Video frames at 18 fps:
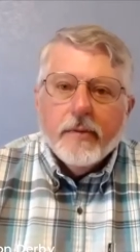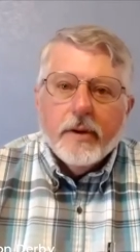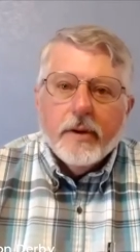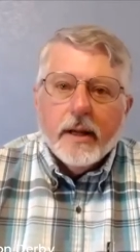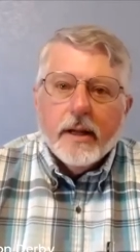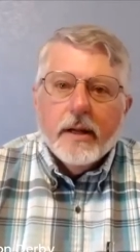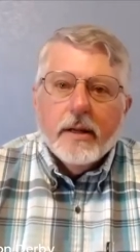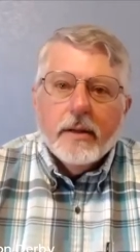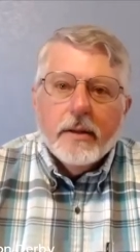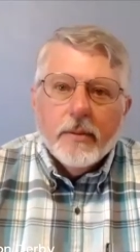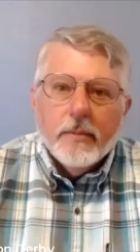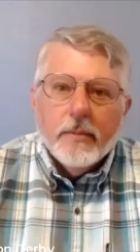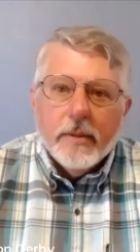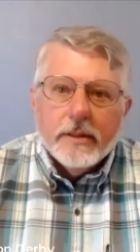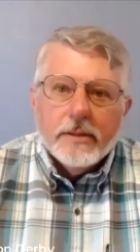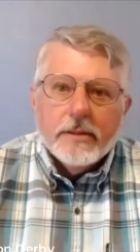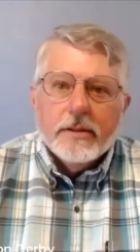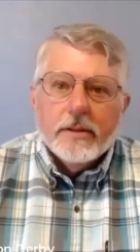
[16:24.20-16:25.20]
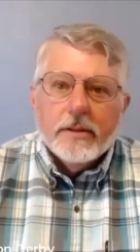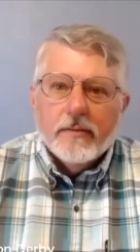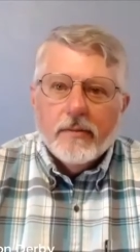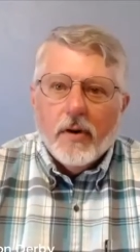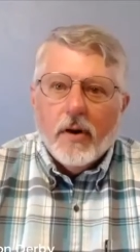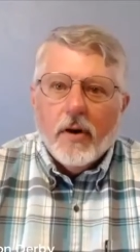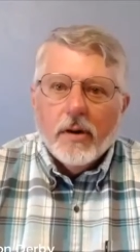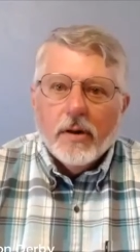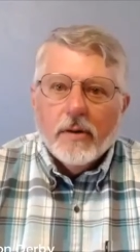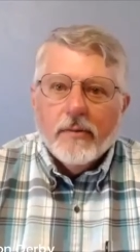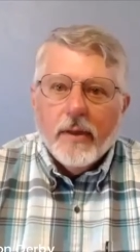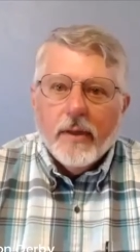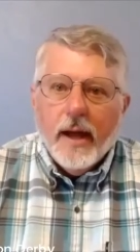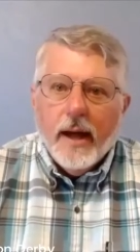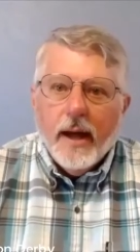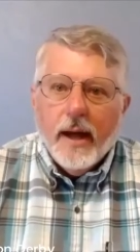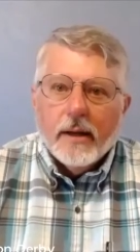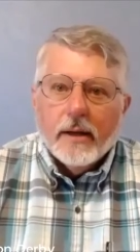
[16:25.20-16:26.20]
in the midst of all of
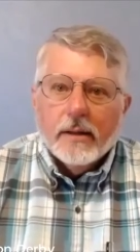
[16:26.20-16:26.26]
that,